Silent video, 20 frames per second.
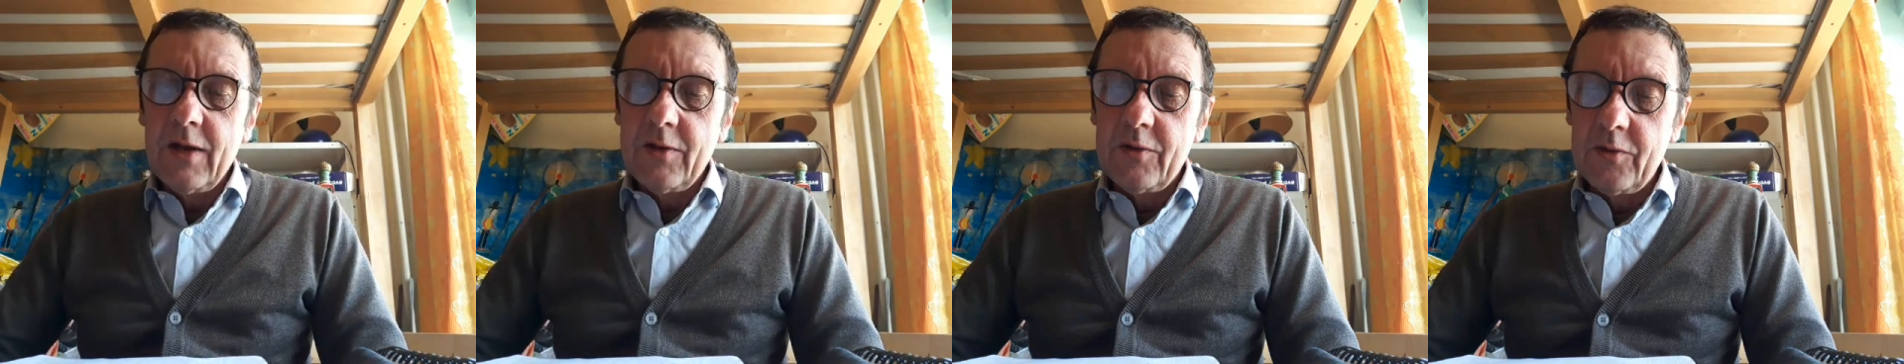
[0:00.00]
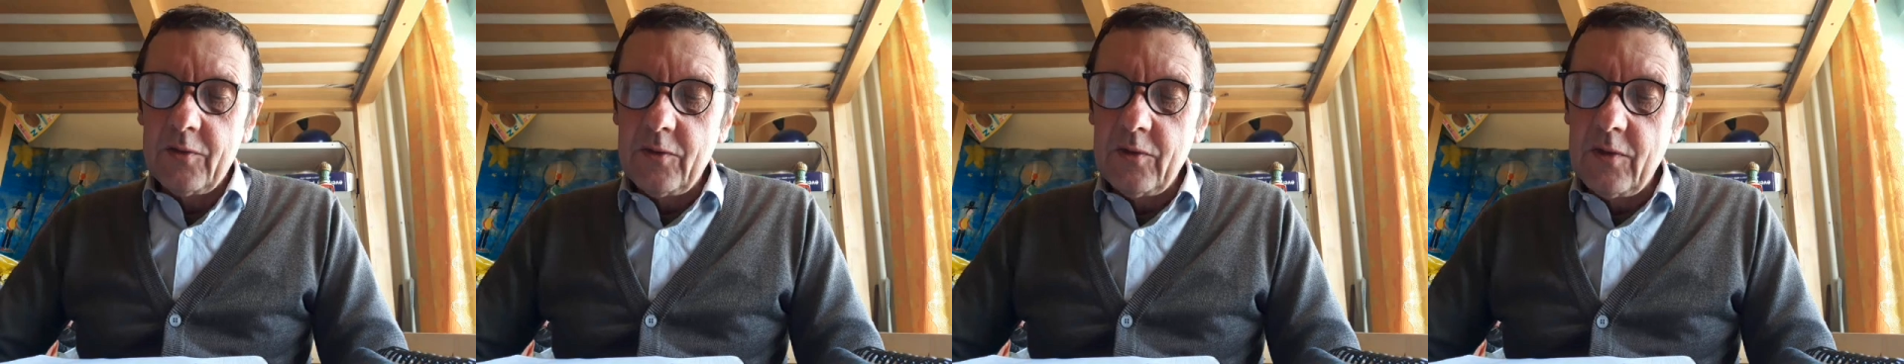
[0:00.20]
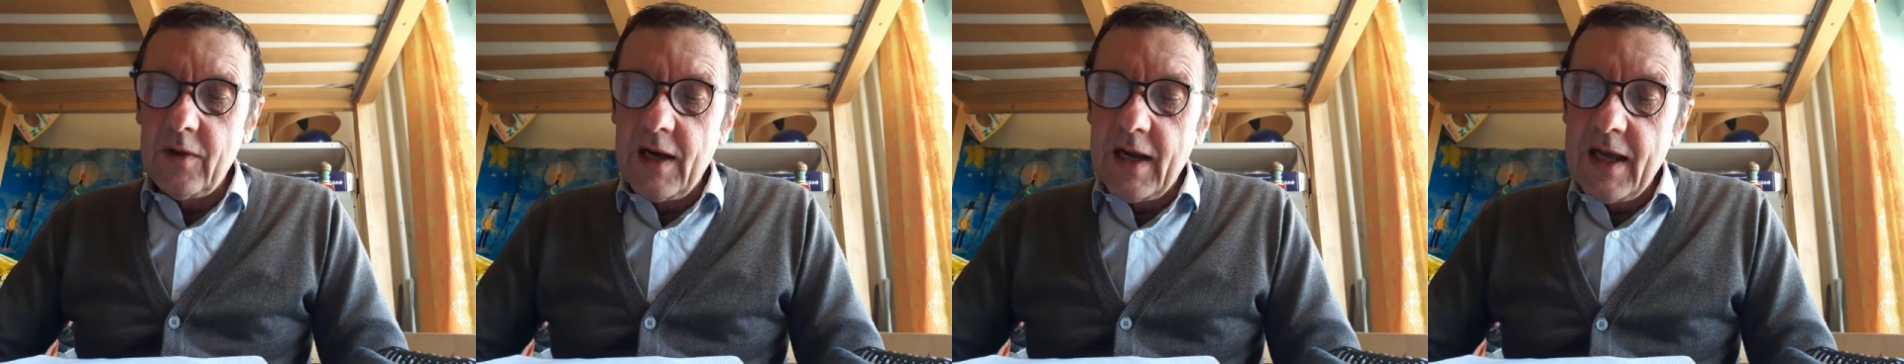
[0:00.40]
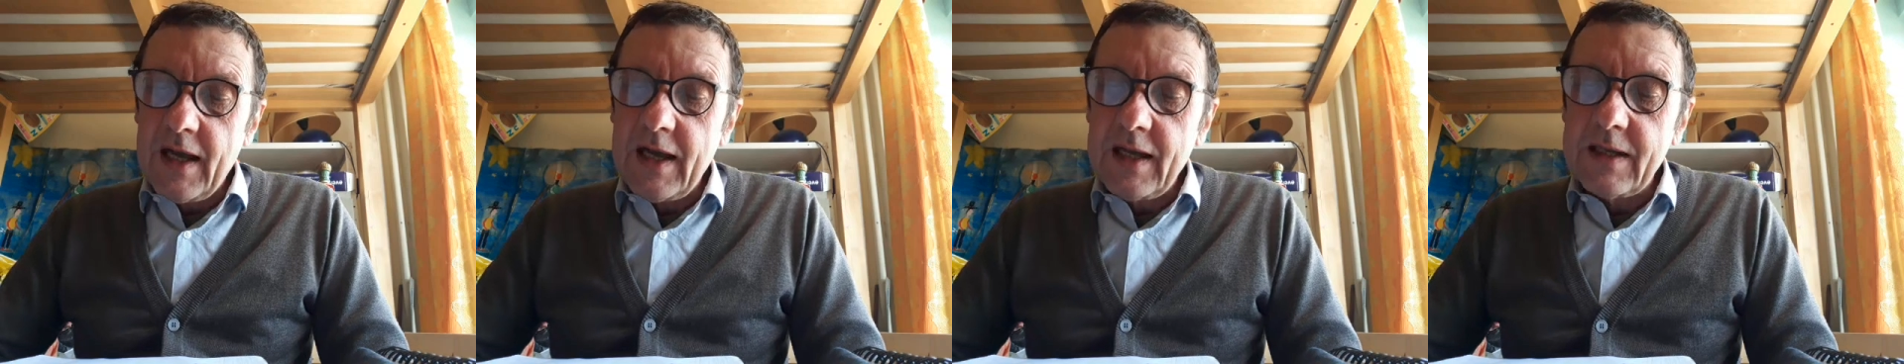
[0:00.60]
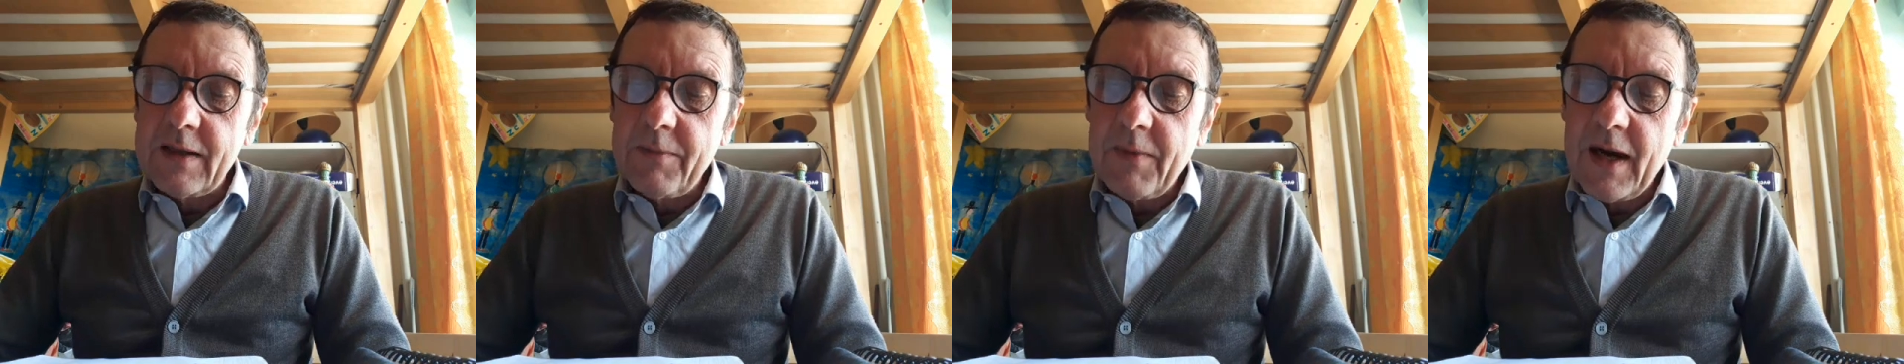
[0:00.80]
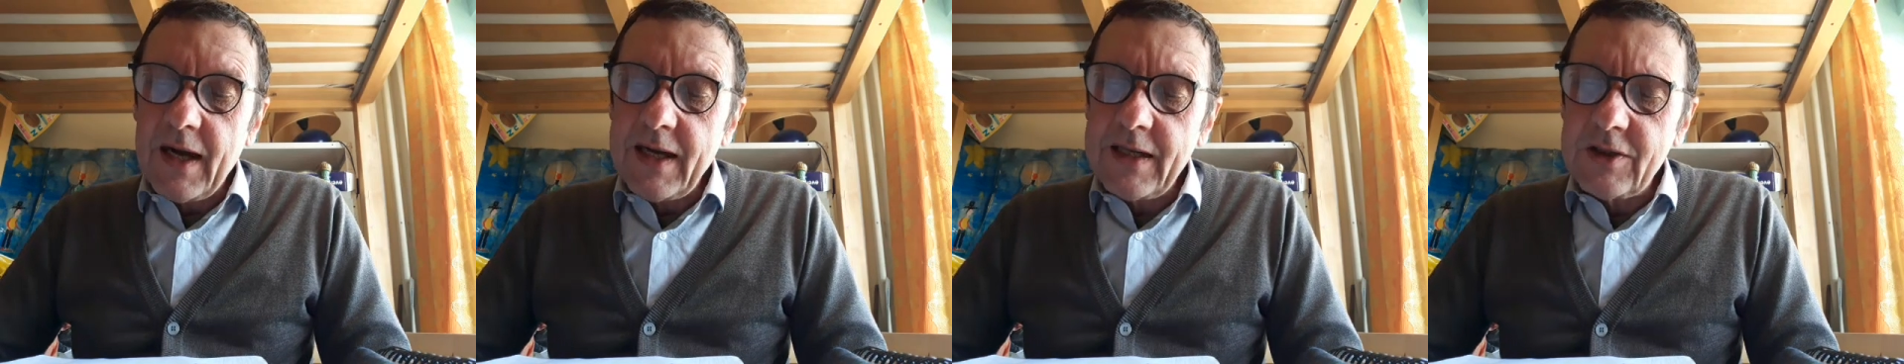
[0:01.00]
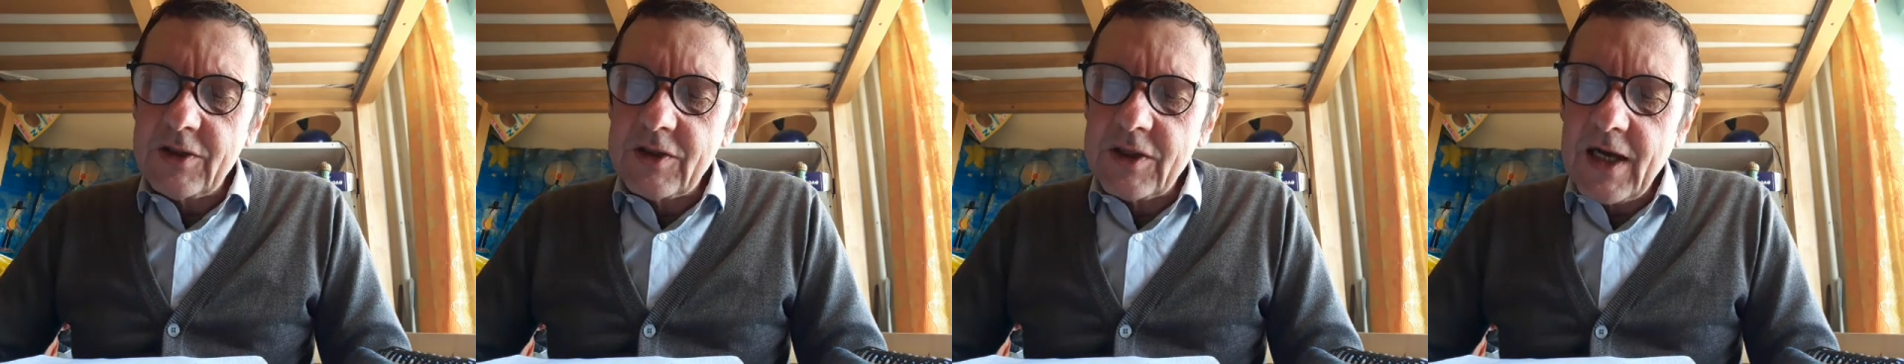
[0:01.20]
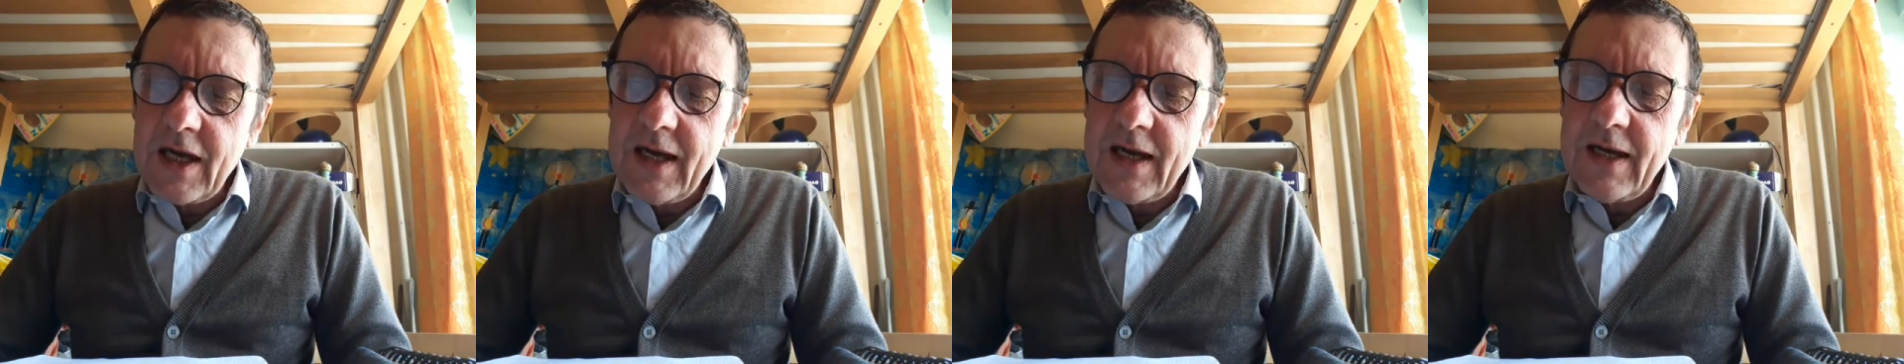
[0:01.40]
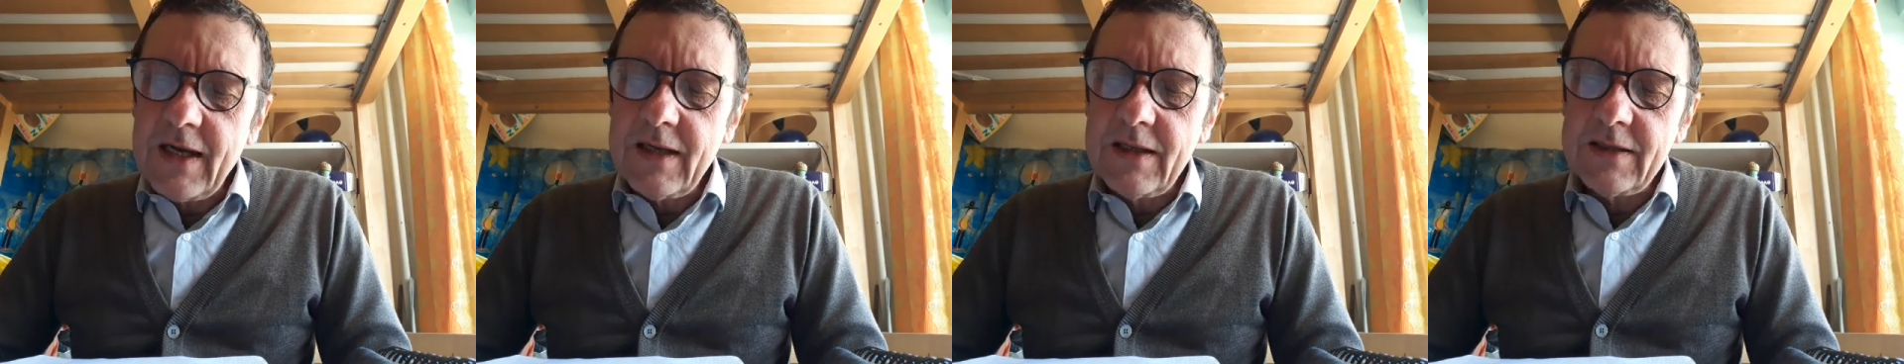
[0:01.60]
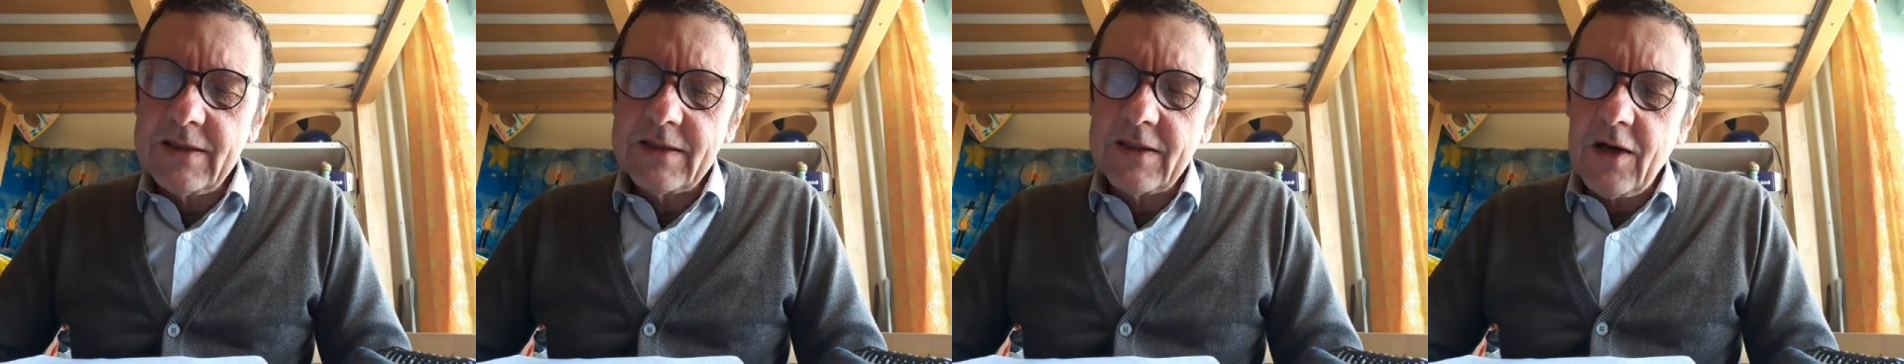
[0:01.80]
to let my chance